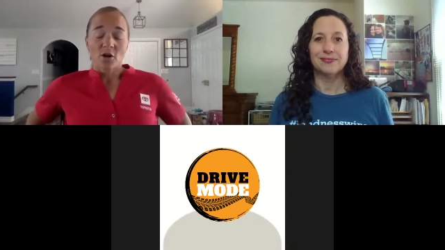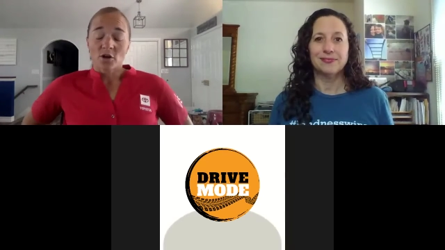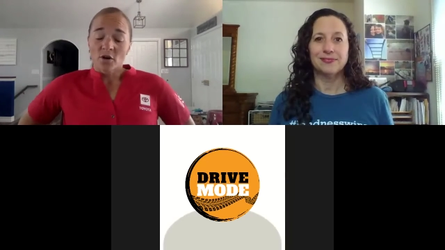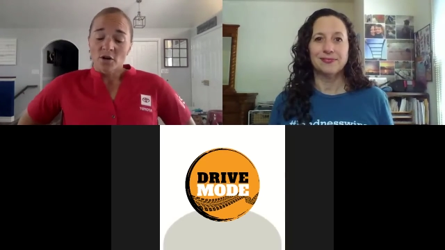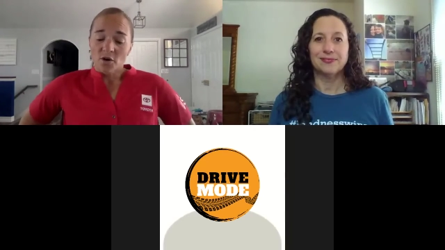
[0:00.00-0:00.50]

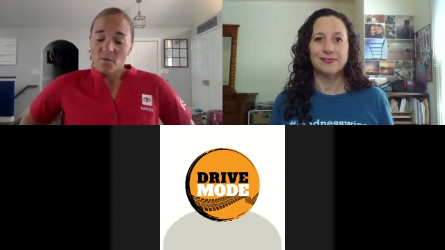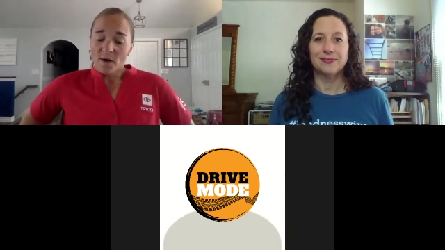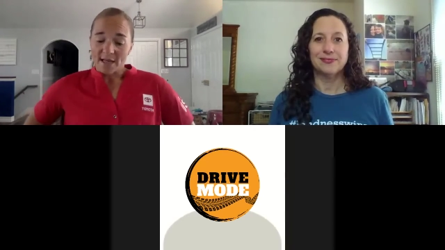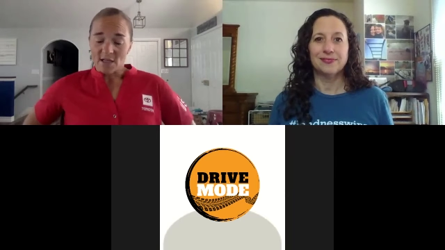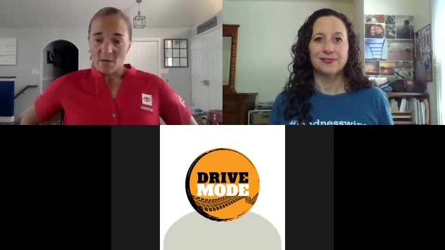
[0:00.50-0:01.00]
Speaker 1: you're, you're
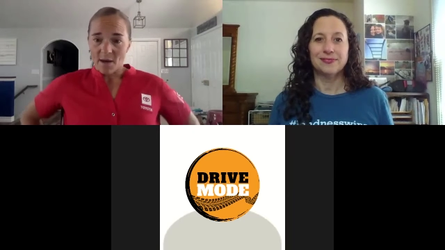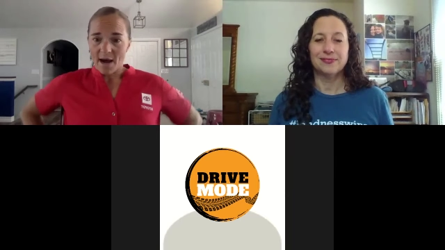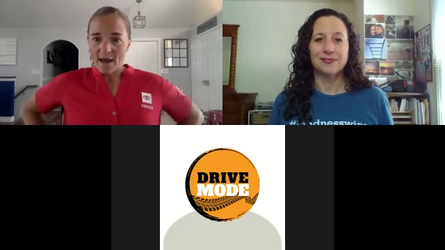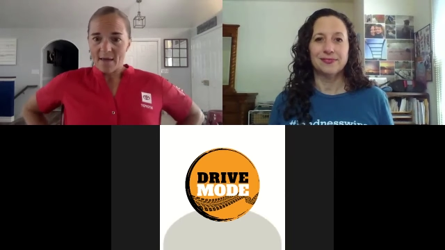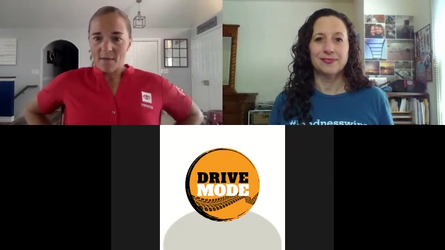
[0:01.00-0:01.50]
right so
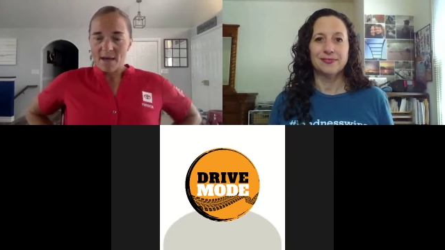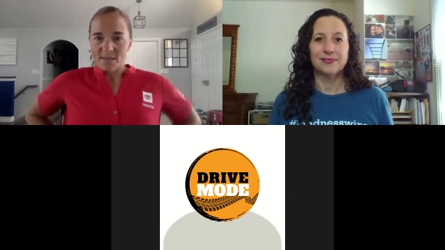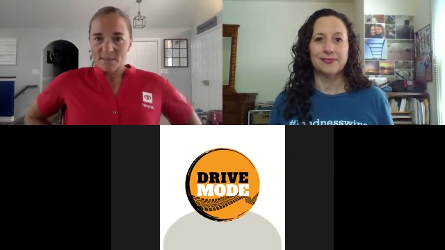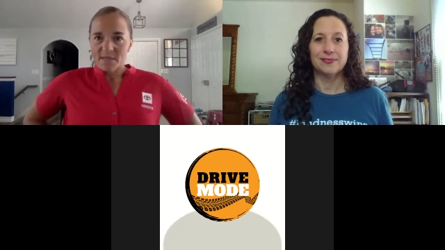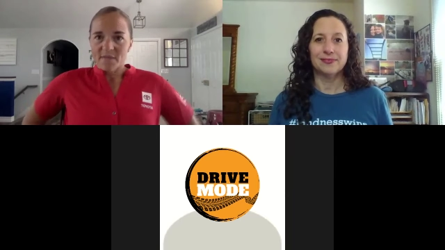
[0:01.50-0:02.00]
my my
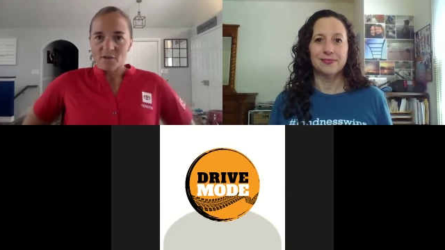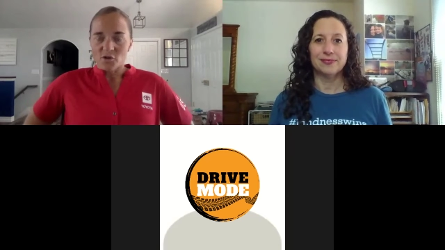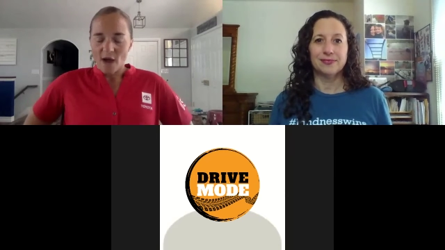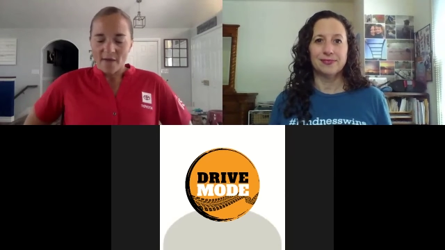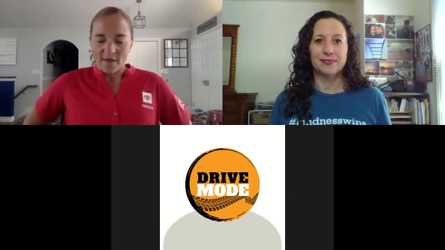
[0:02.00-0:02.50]
specific
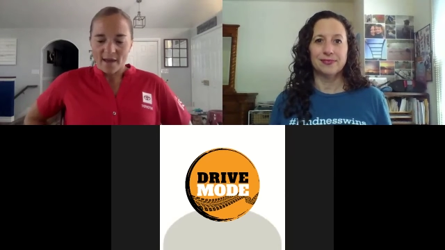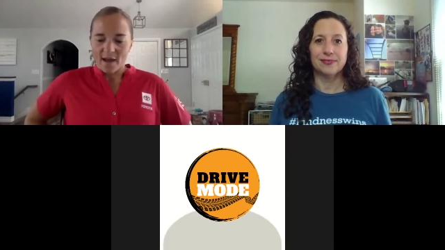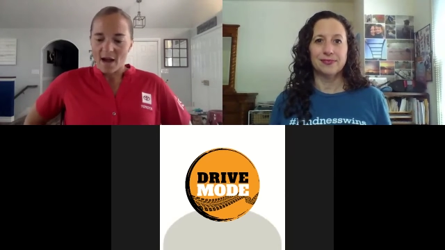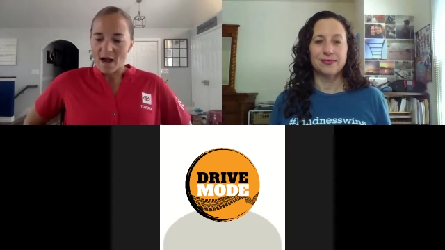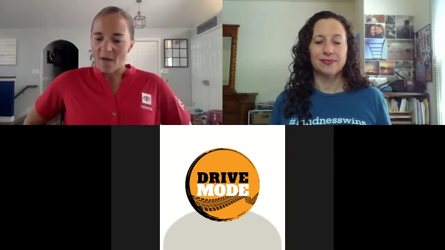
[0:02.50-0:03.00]
driving
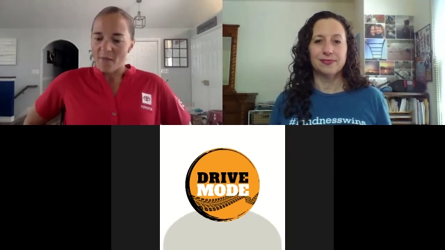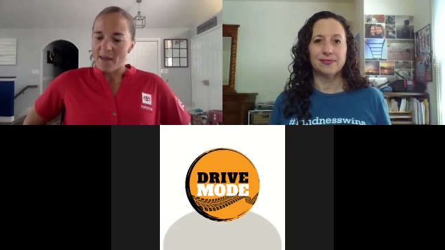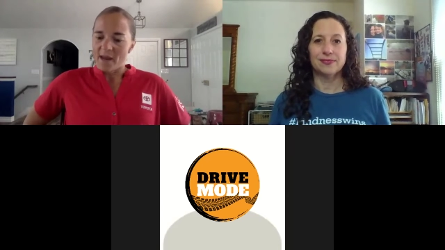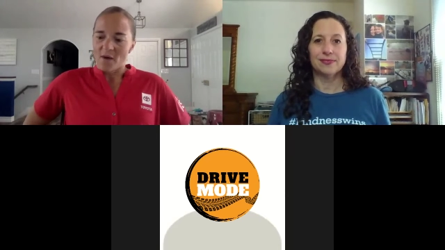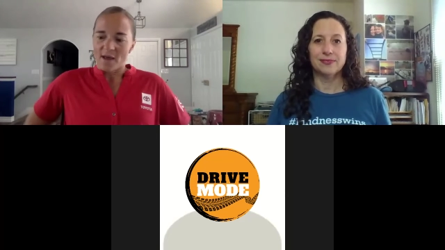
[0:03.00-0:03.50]
um,
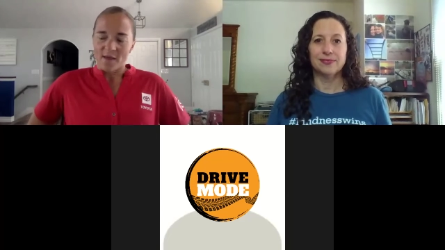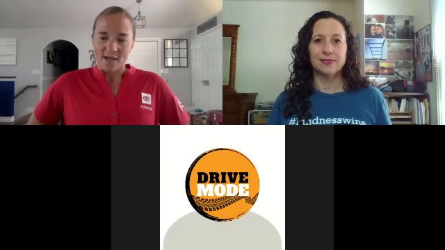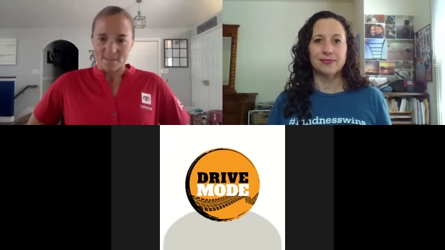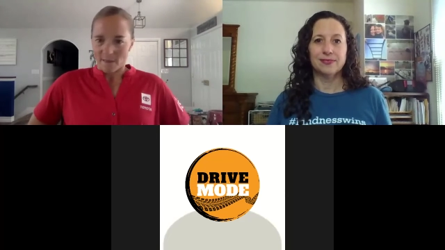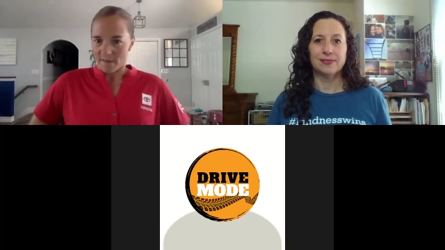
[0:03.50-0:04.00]
you know i
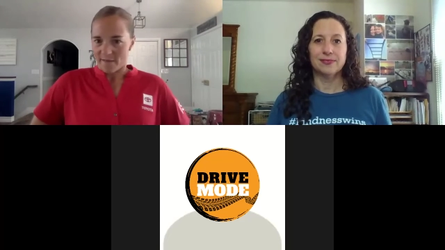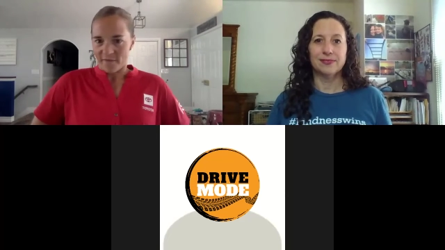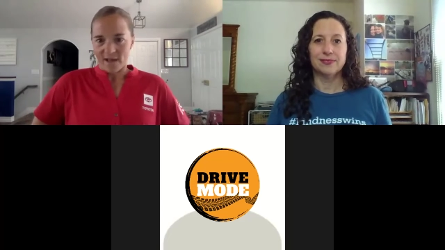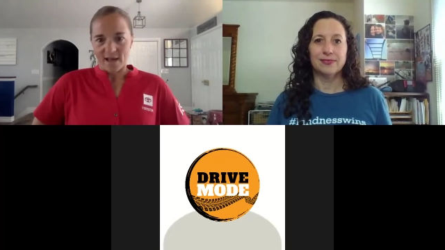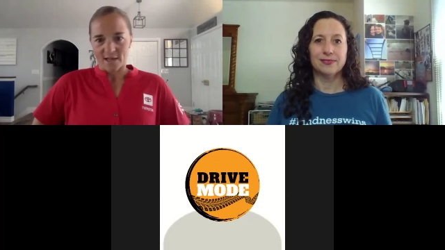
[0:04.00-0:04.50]
lost my left
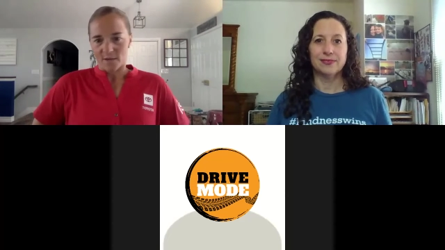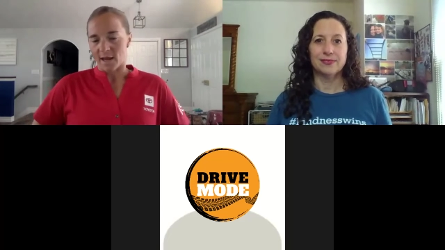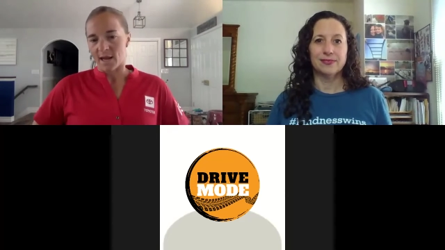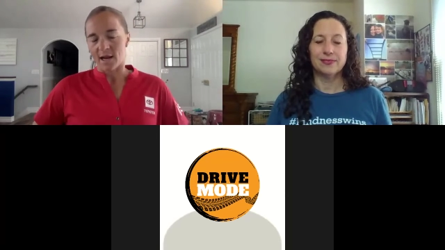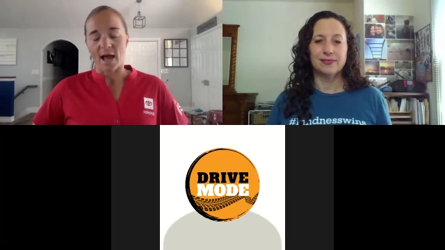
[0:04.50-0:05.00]
leg so i
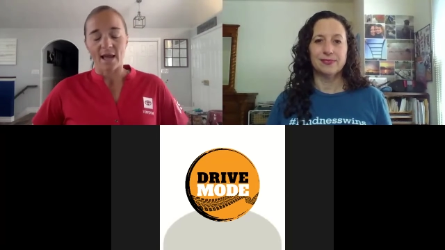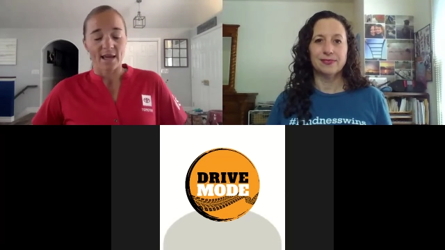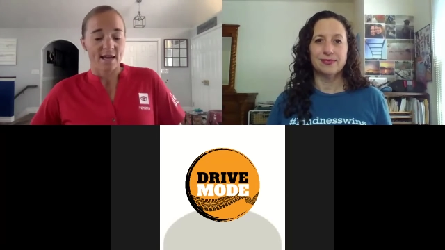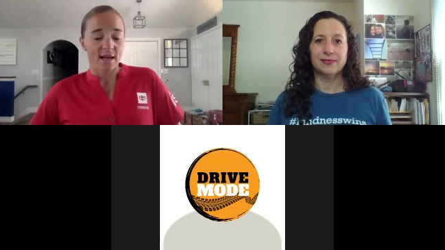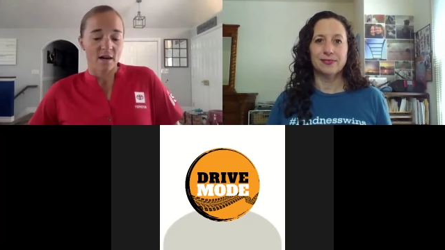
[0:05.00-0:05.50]
can get i can
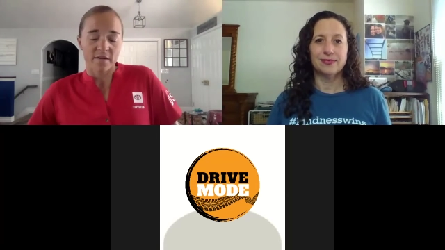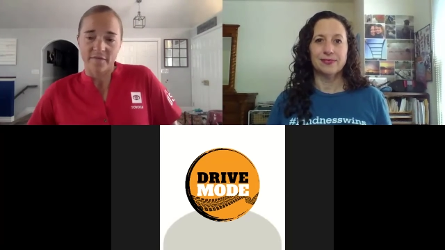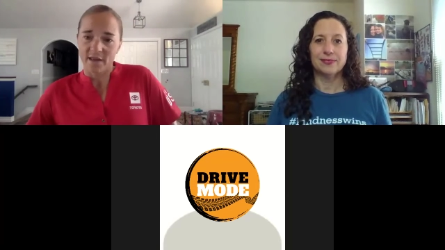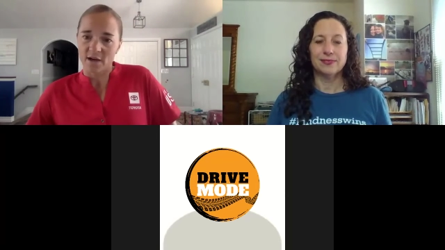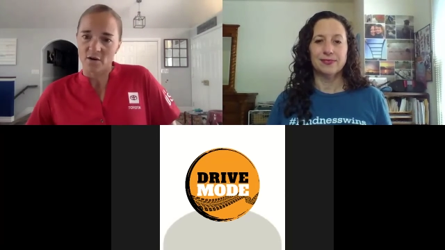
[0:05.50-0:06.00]
get into the
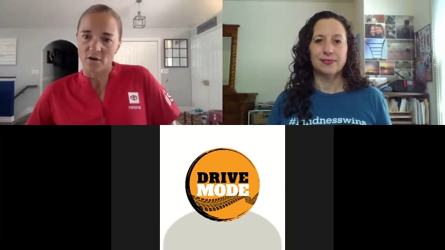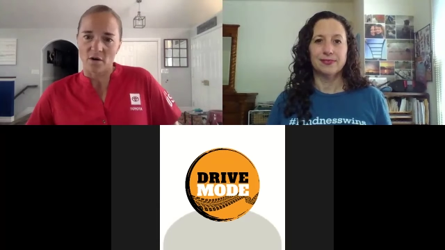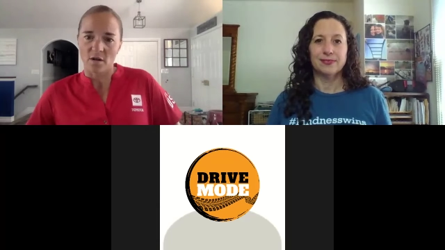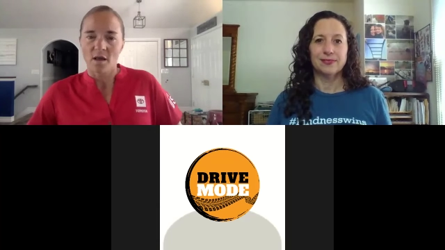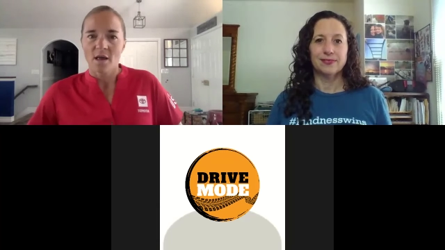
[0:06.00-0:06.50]

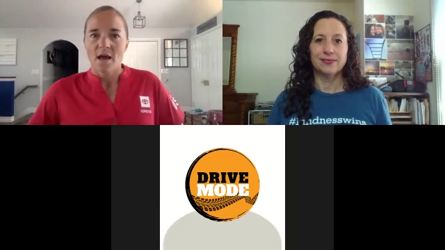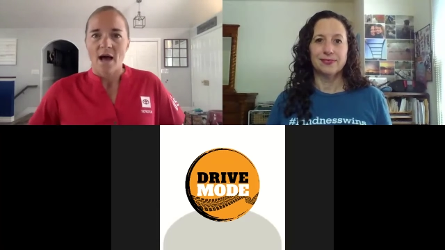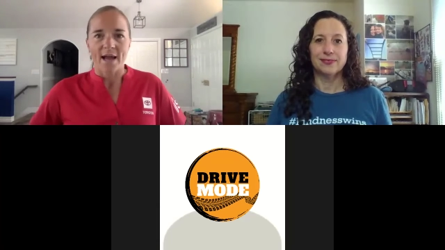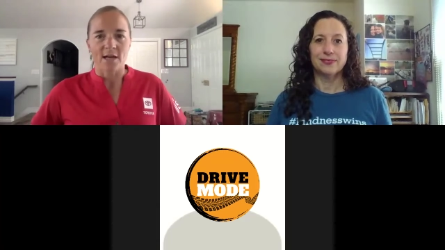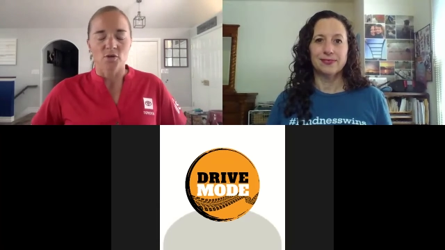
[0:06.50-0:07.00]
vehicle
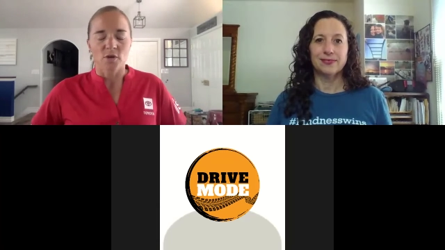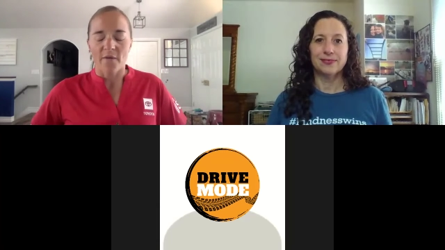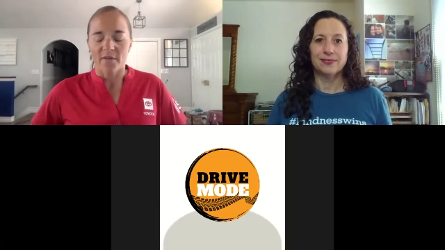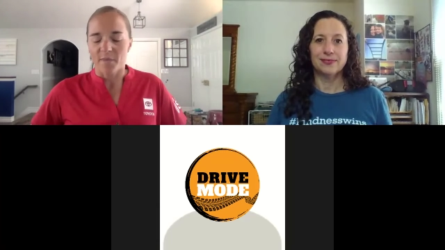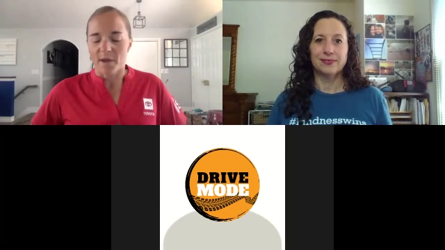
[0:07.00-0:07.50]
i can drive
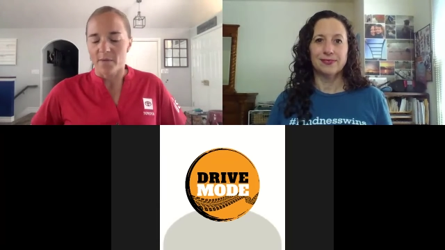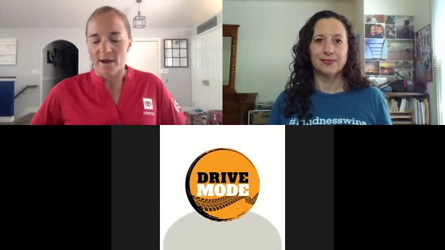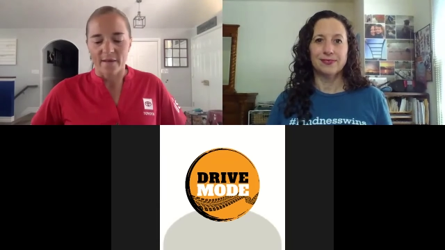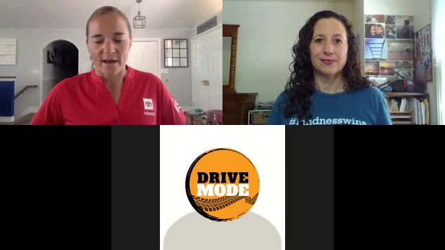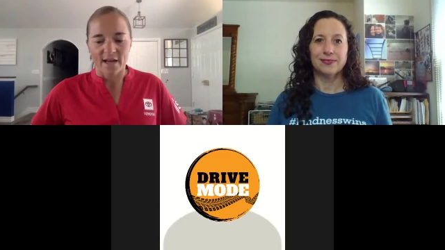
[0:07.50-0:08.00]
with my
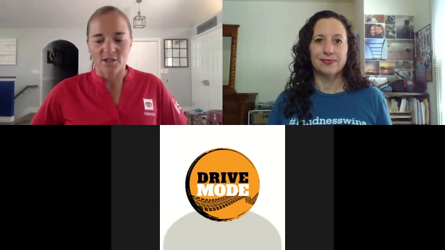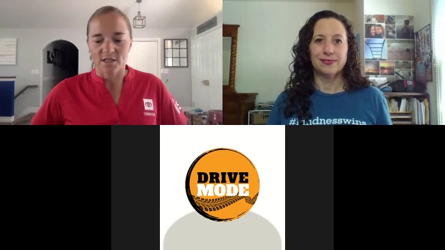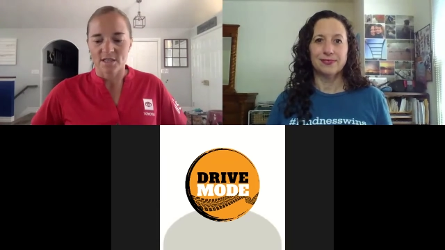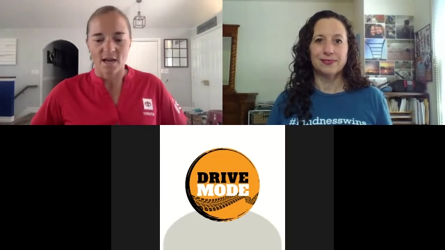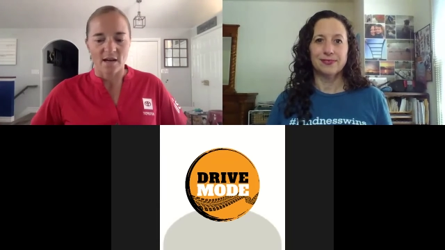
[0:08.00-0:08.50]
right leg
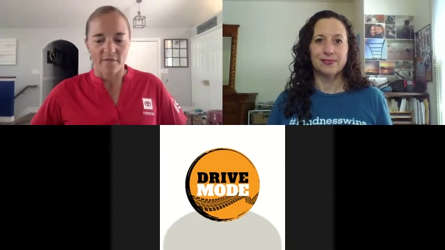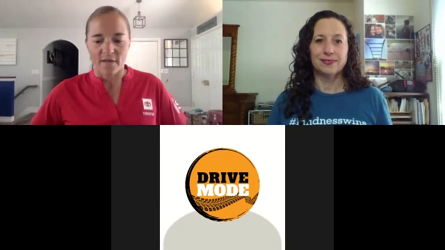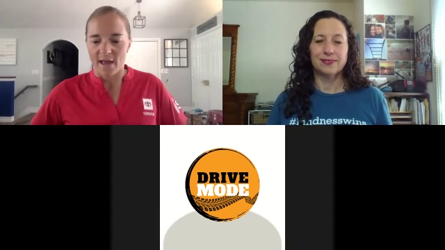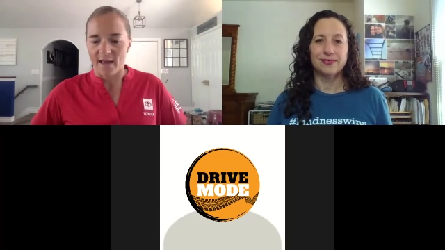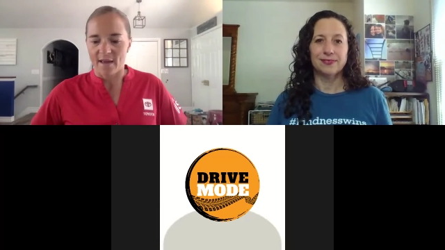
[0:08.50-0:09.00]
just kind of
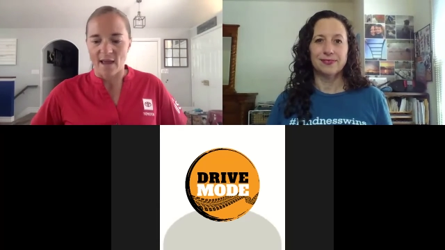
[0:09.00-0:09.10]
like